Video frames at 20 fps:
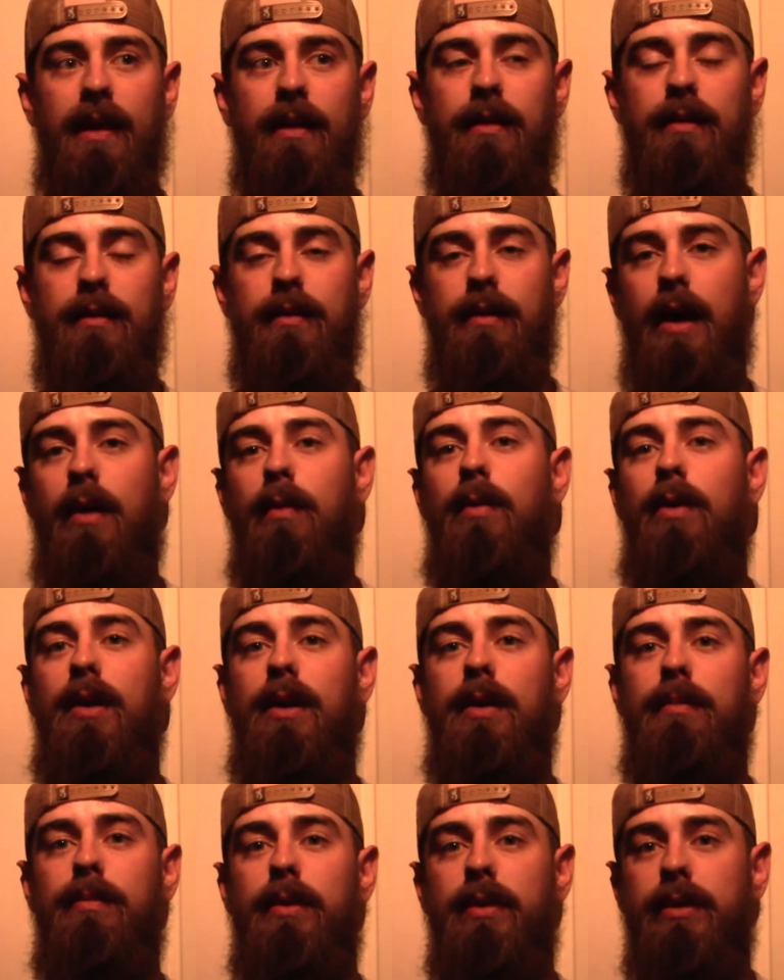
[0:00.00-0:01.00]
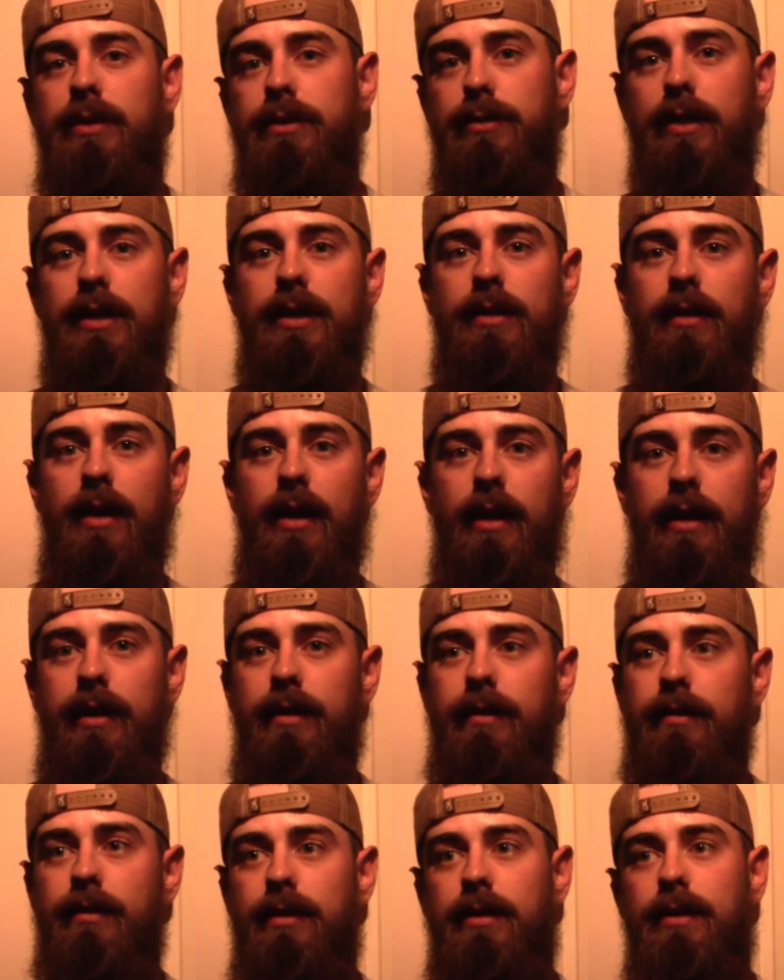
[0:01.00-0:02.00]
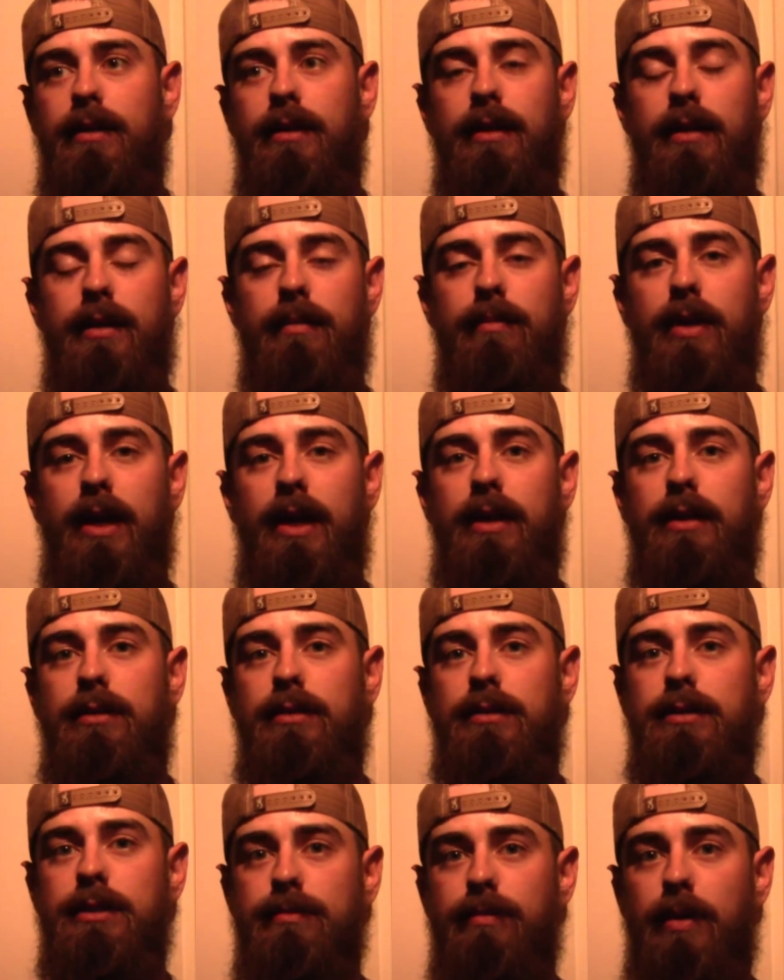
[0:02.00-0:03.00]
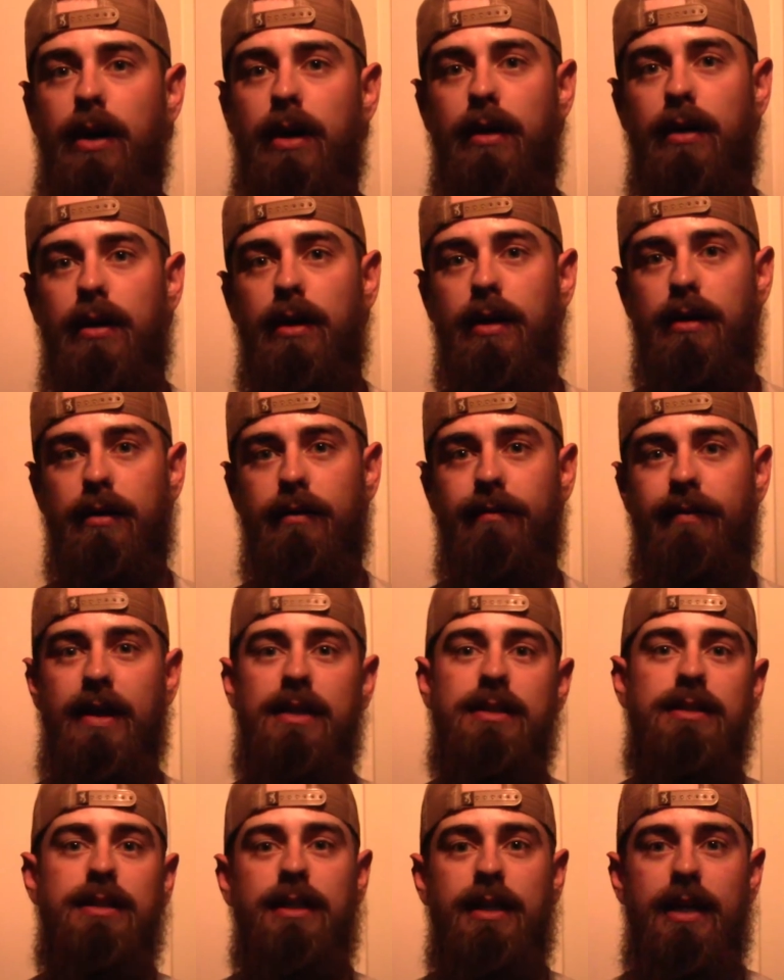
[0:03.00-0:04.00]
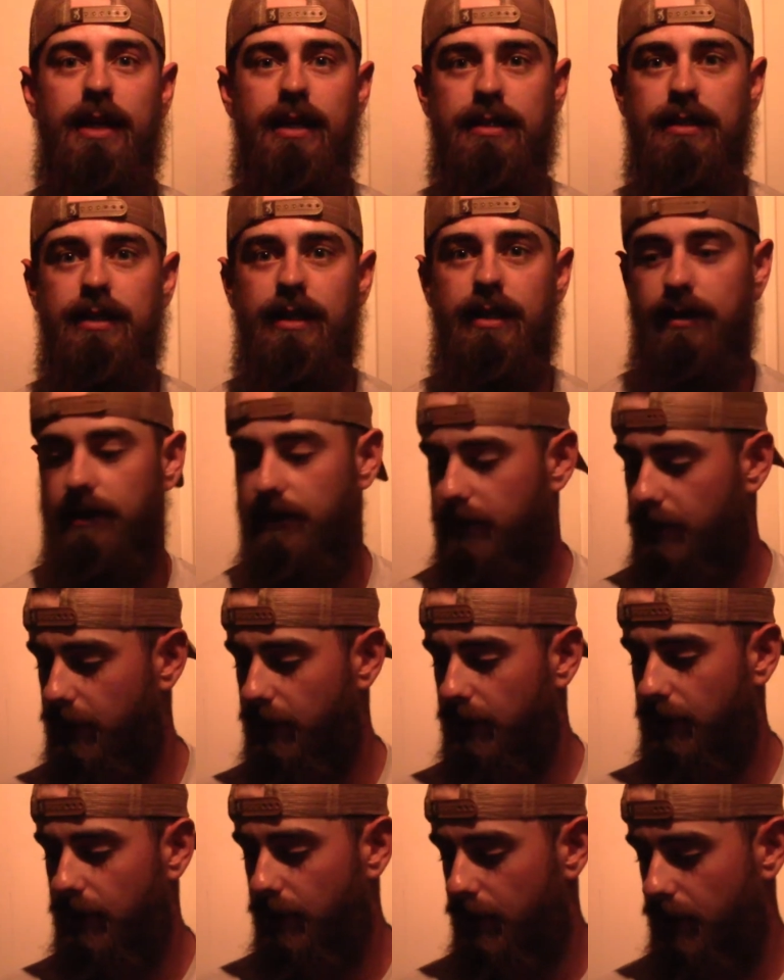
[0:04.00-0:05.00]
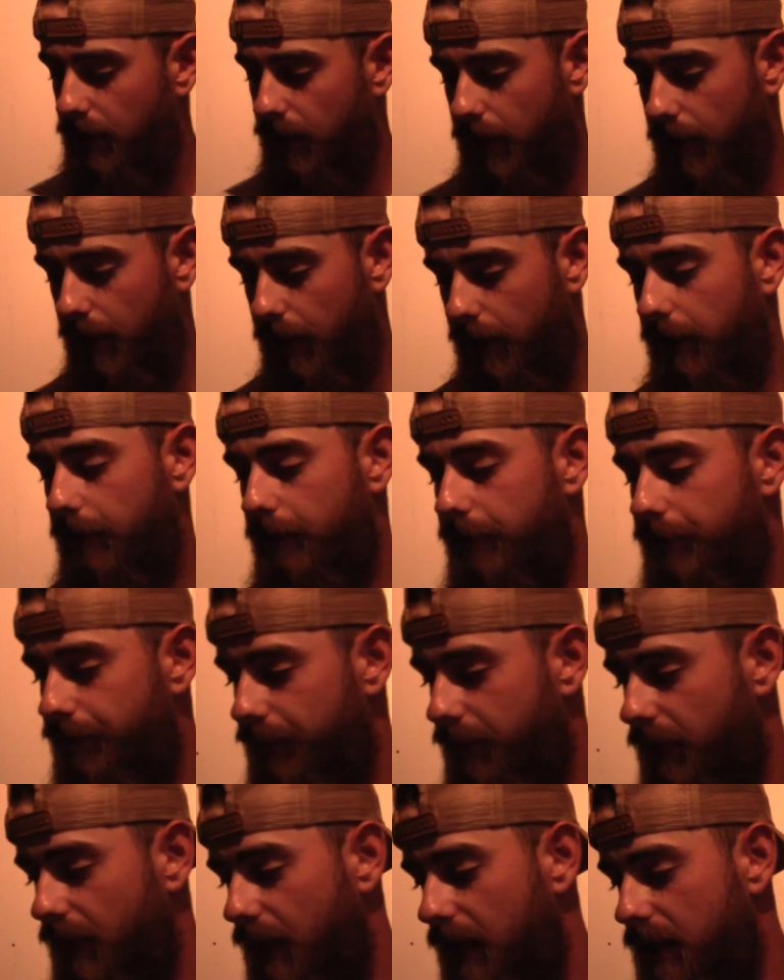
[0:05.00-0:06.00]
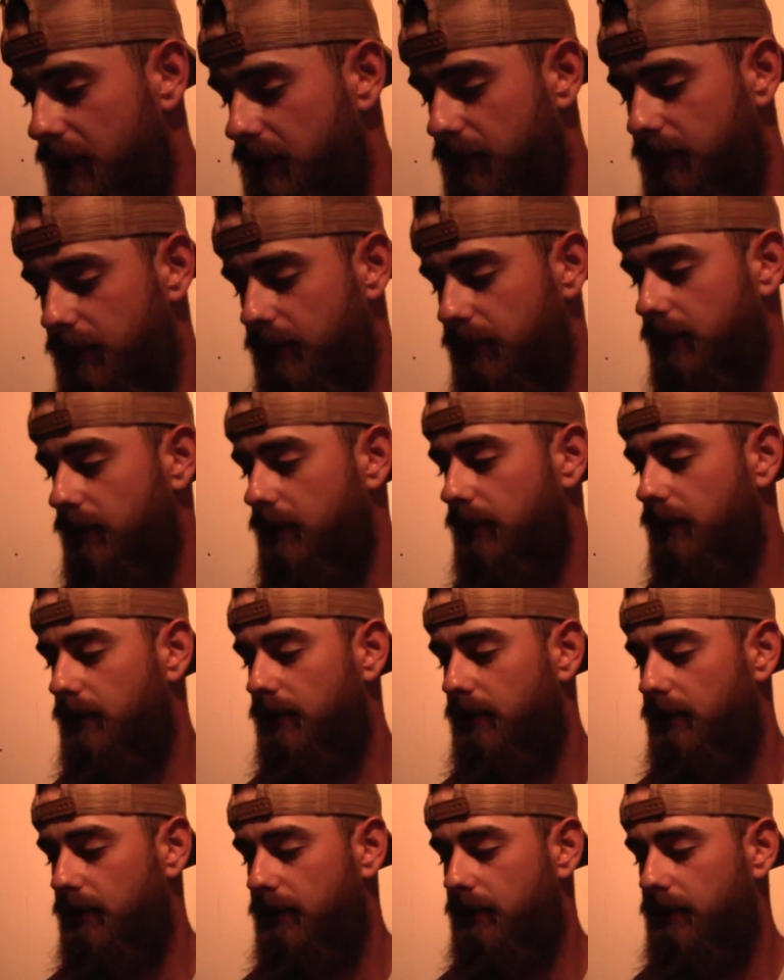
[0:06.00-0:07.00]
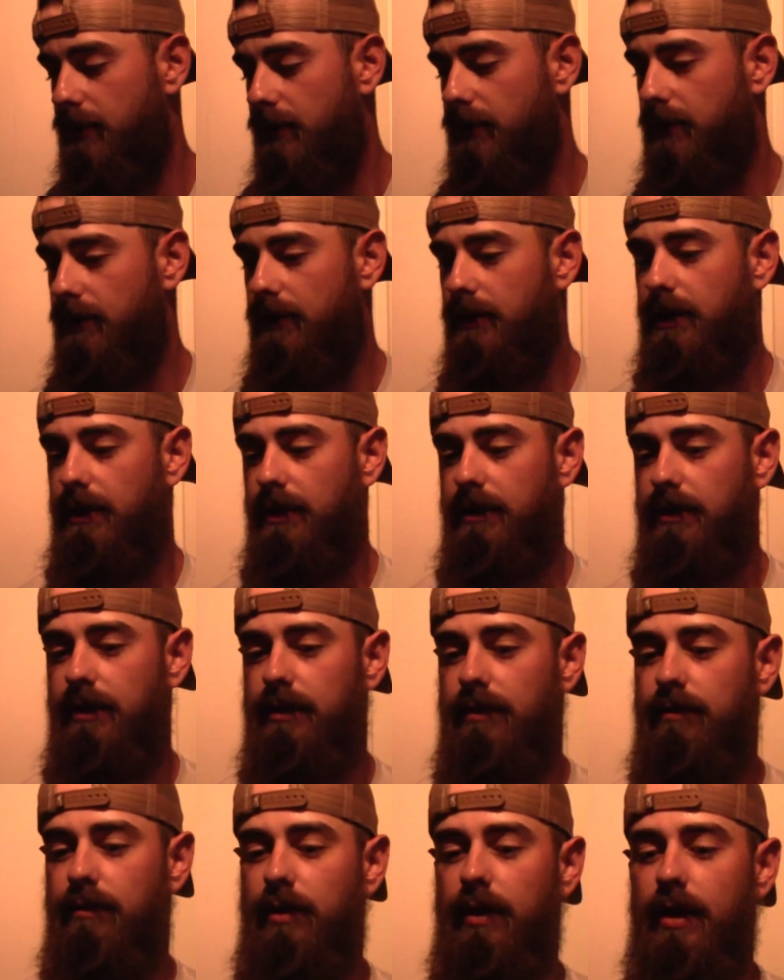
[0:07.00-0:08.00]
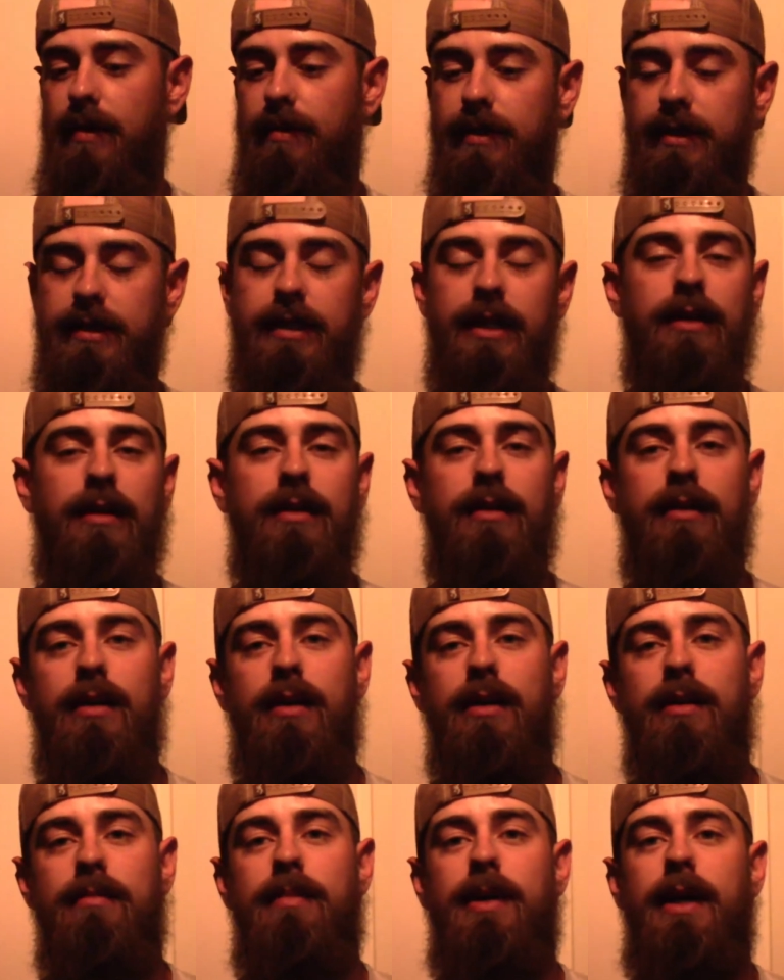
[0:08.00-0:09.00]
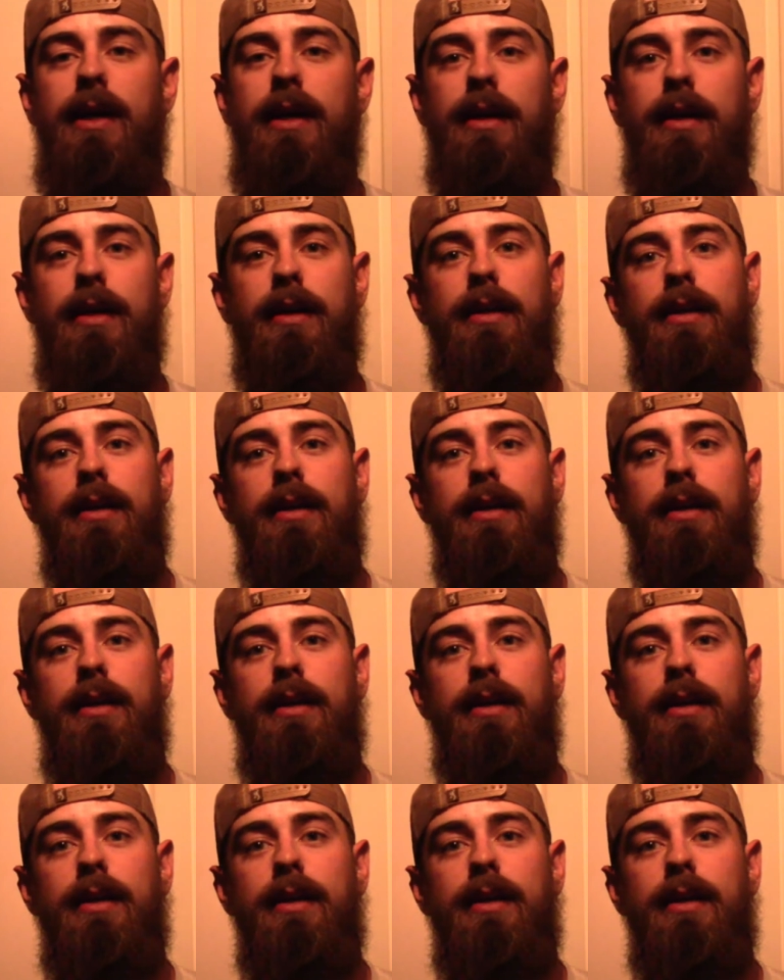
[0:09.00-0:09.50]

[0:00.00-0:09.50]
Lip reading: not wanting to pull the trigger on it, the brand new Spothogg fasteddiexl. As you were able to tell on my